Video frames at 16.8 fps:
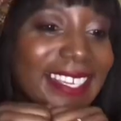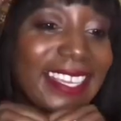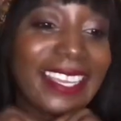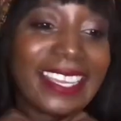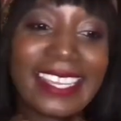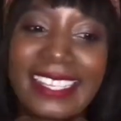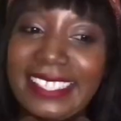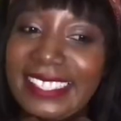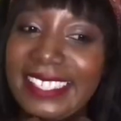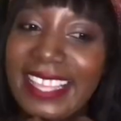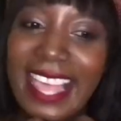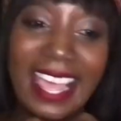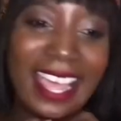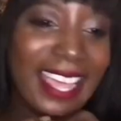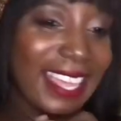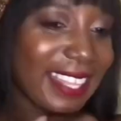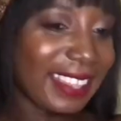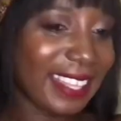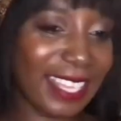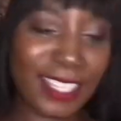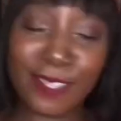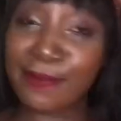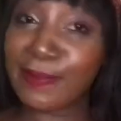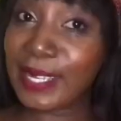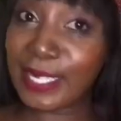And yeah,
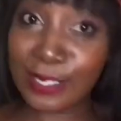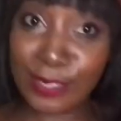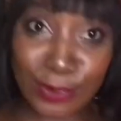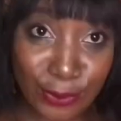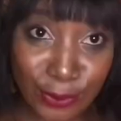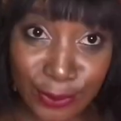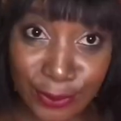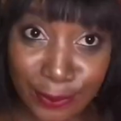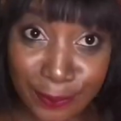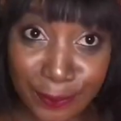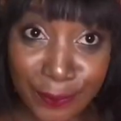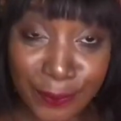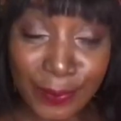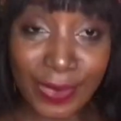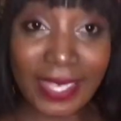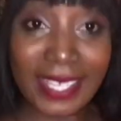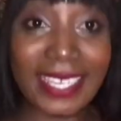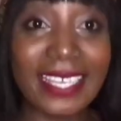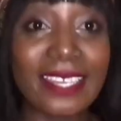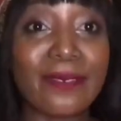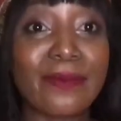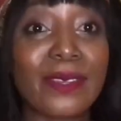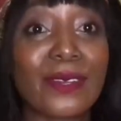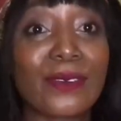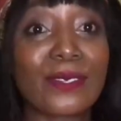that's my story.
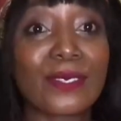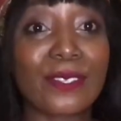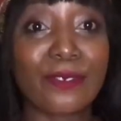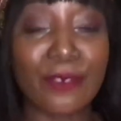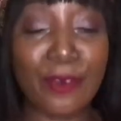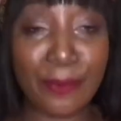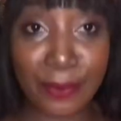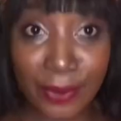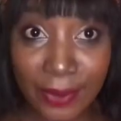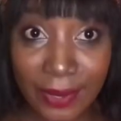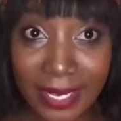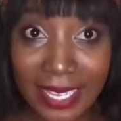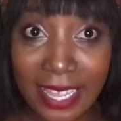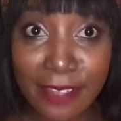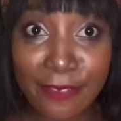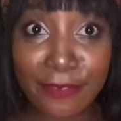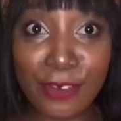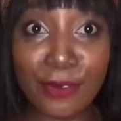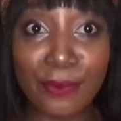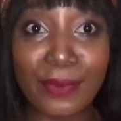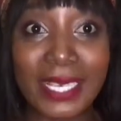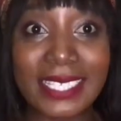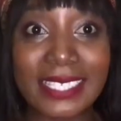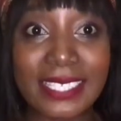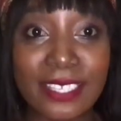Because of a boy, I found
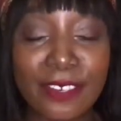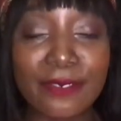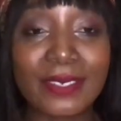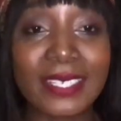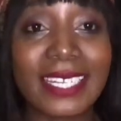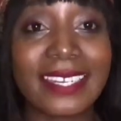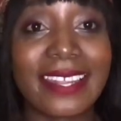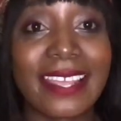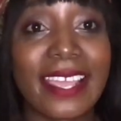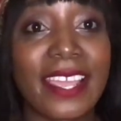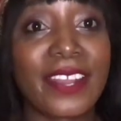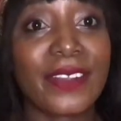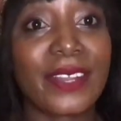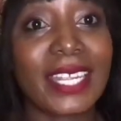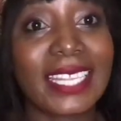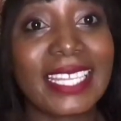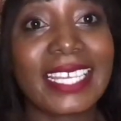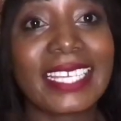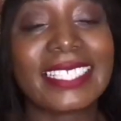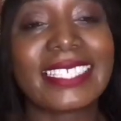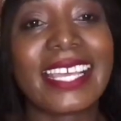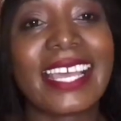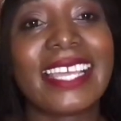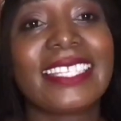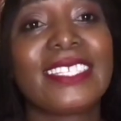myself in an area
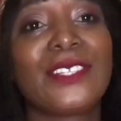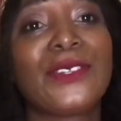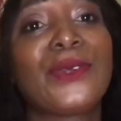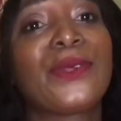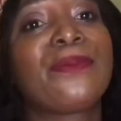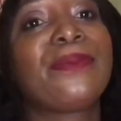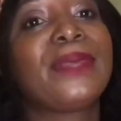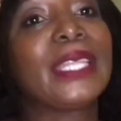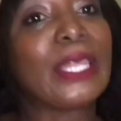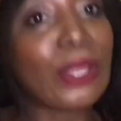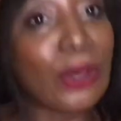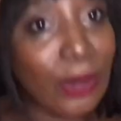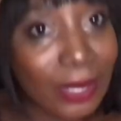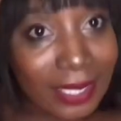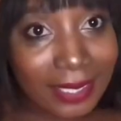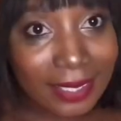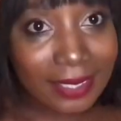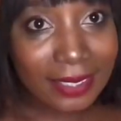that I did not belong.